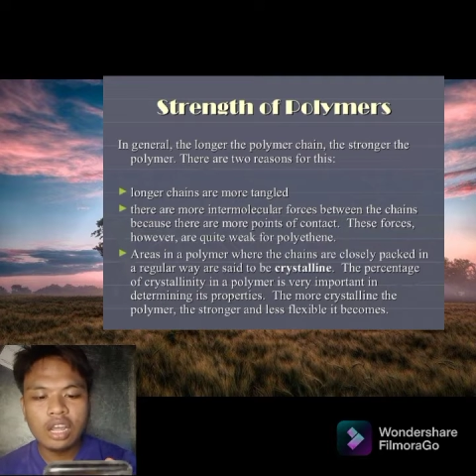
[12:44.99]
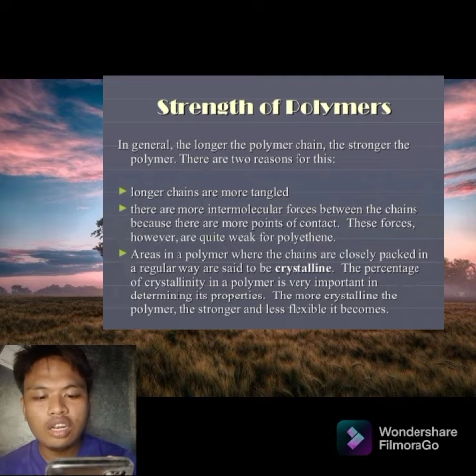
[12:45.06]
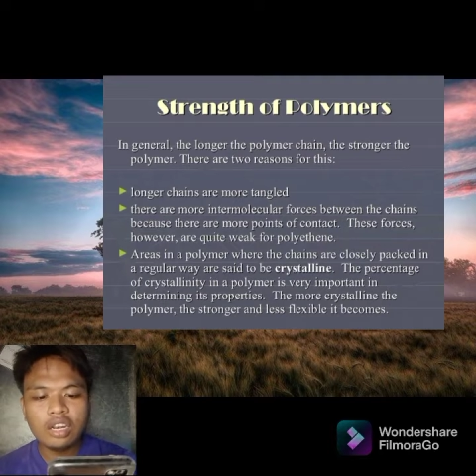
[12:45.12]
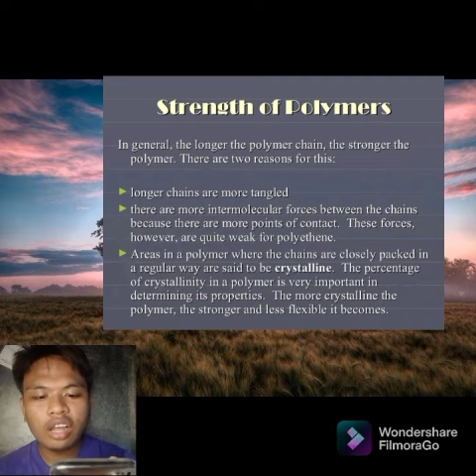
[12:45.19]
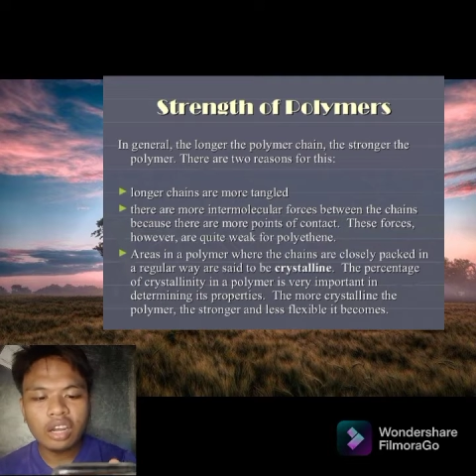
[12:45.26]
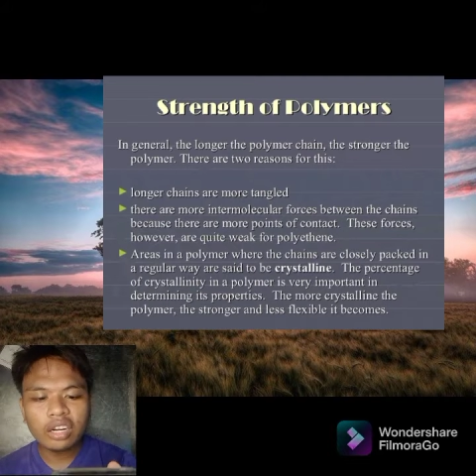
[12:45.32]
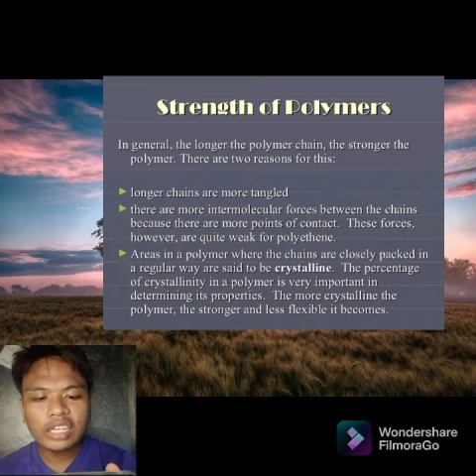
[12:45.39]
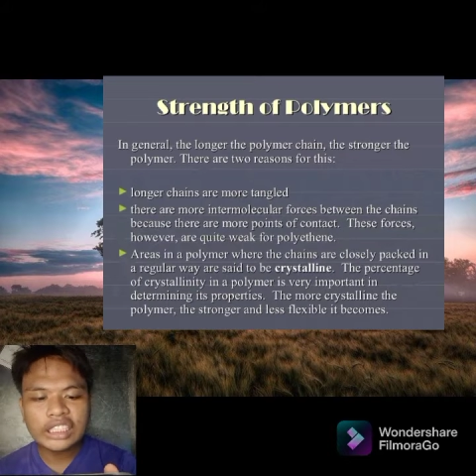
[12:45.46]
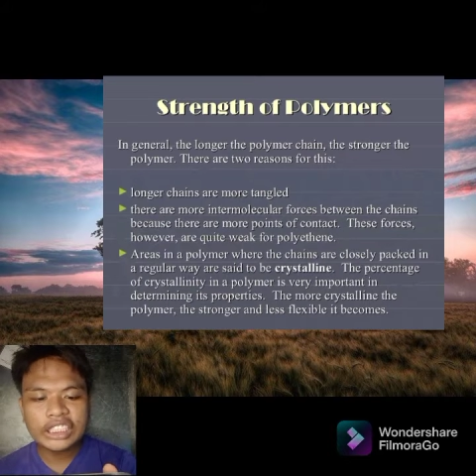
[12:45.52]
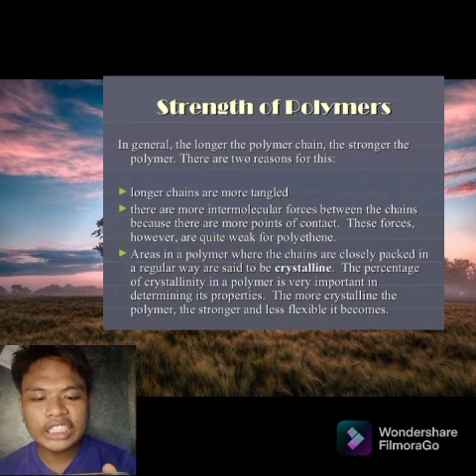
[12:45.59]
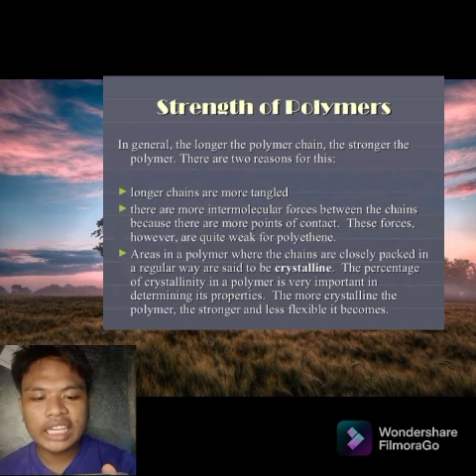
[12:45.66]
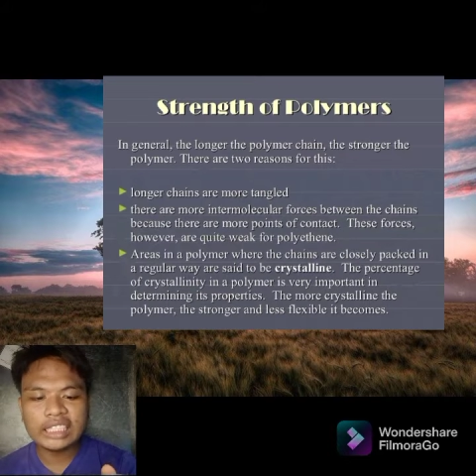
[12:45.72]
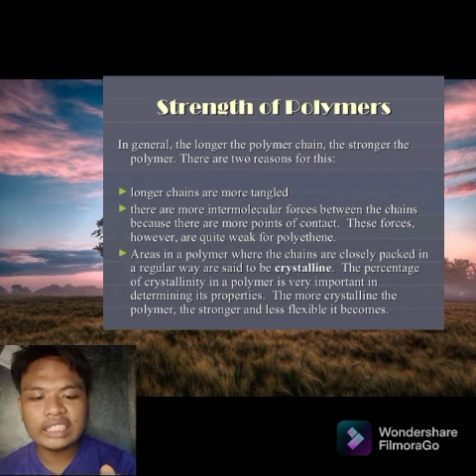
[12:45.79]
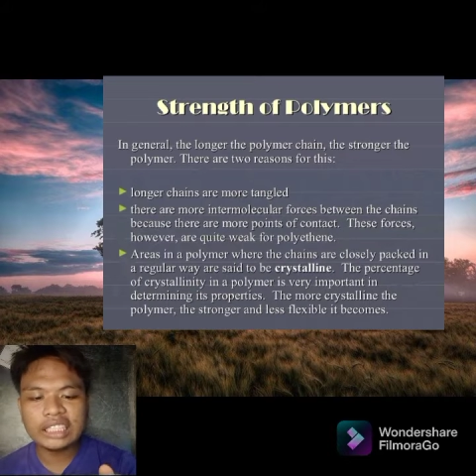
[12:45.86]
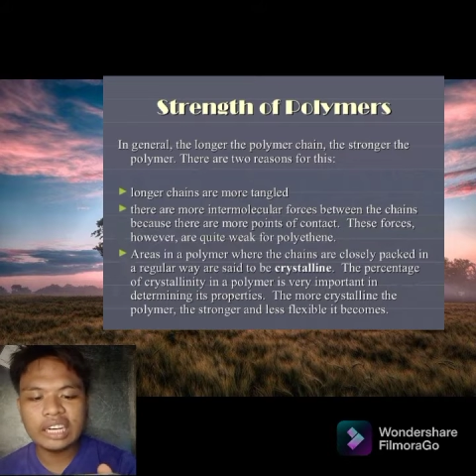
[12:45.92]
Longer
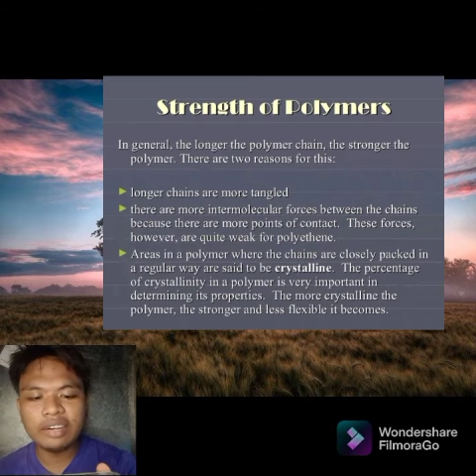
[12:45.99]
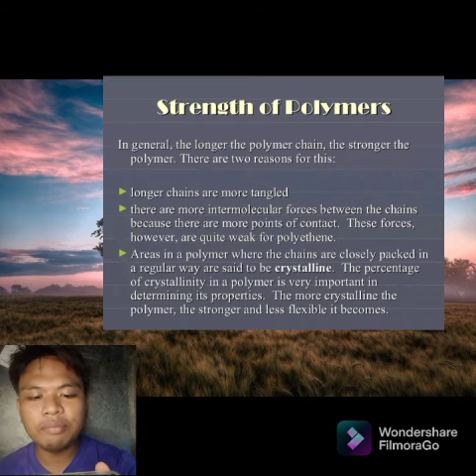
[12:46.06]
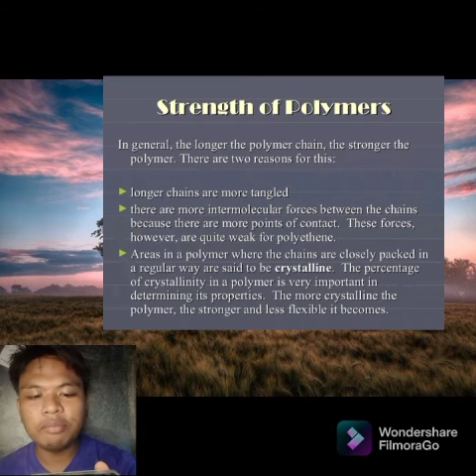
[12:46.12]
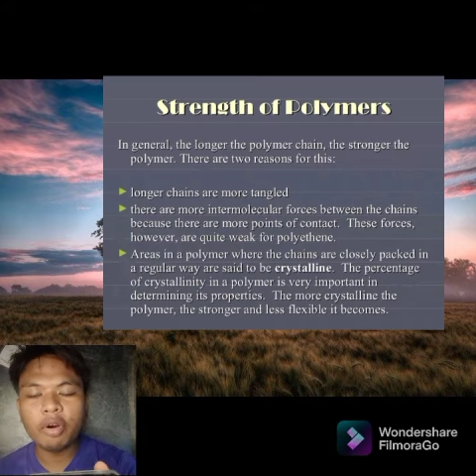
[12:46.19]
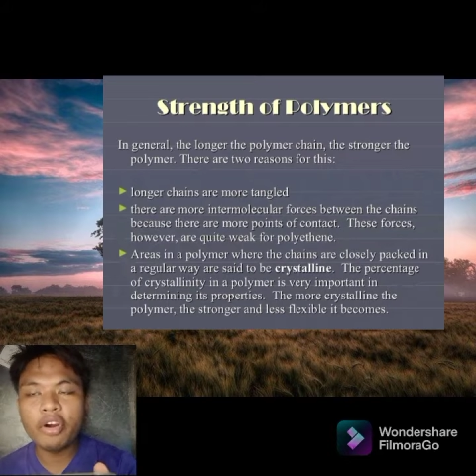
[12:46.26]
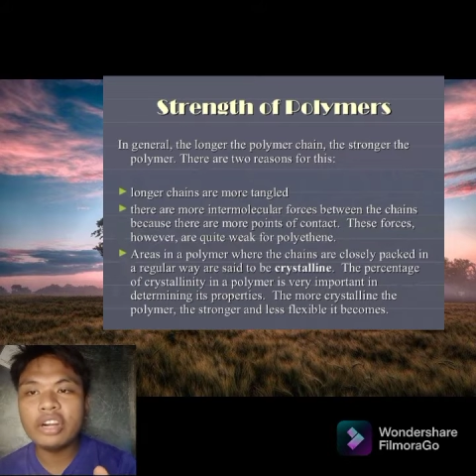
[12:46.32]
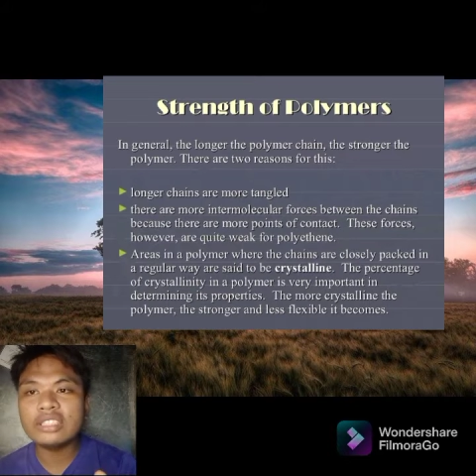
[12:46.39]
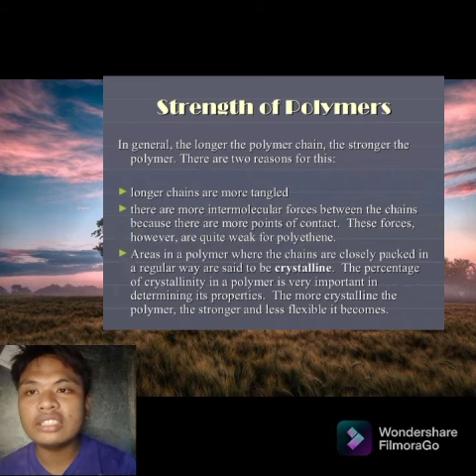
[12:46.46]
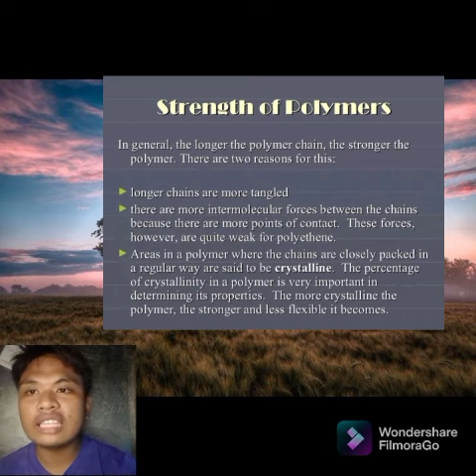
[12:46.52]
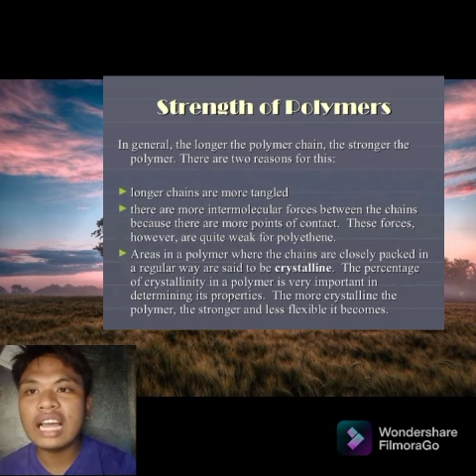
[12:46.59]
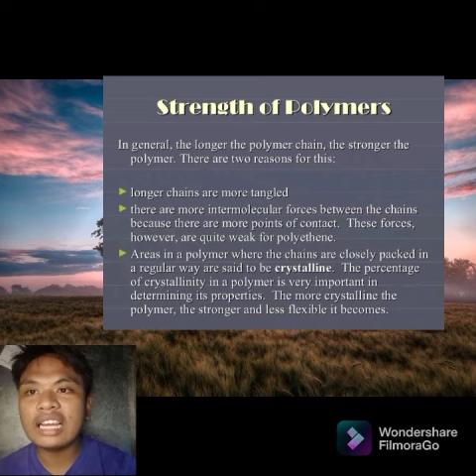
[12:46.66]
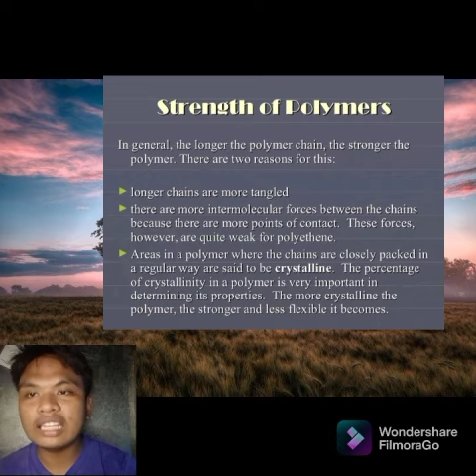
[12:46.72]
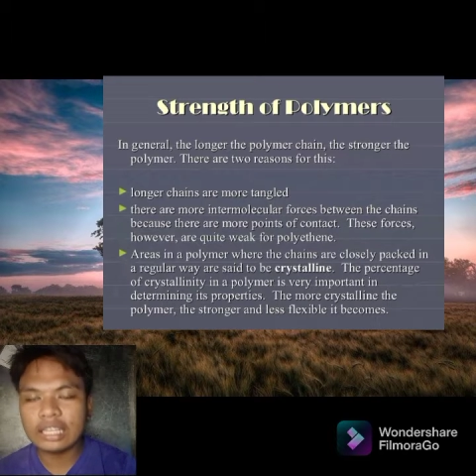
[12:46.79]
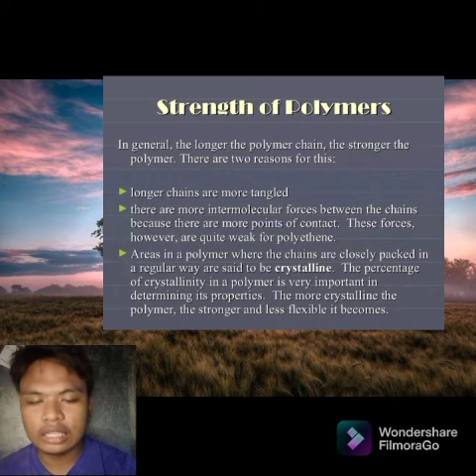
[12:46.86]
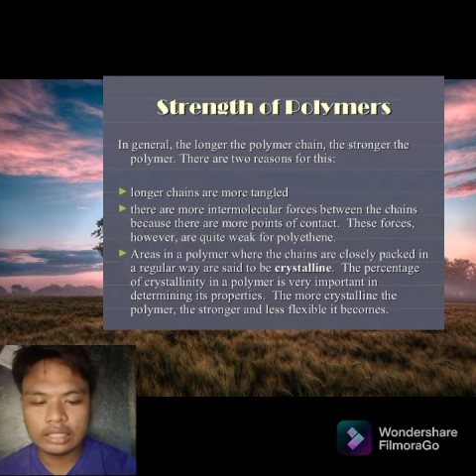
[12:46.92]
chains are more
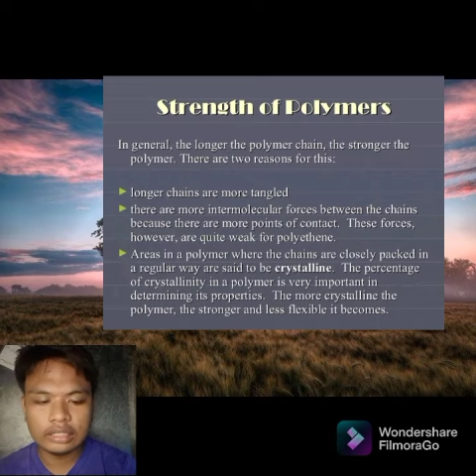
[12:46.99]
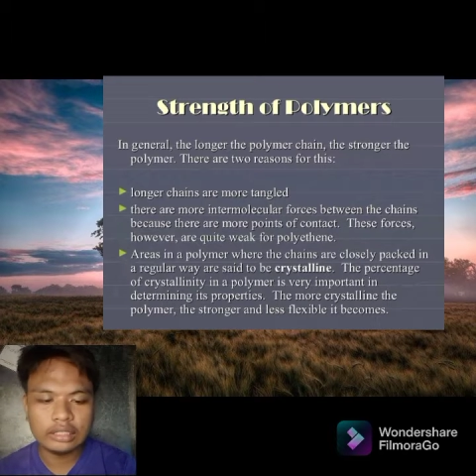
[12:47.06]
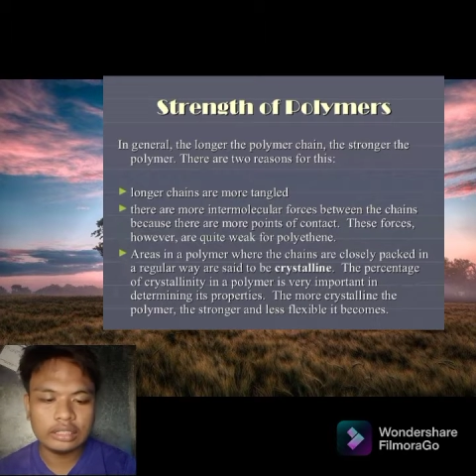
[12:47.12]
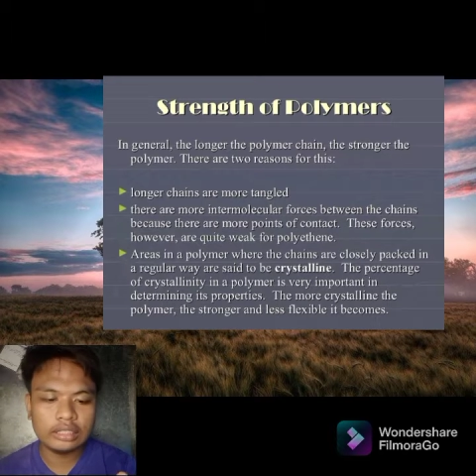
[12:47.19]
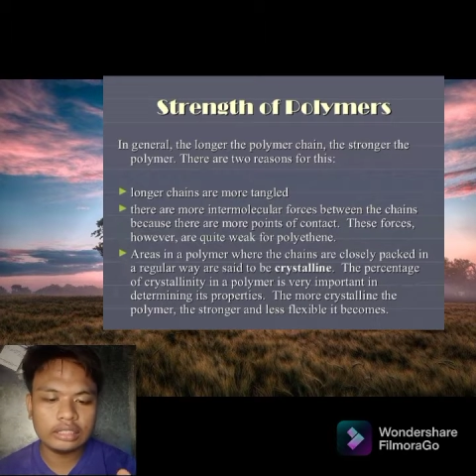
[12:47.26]
tangled.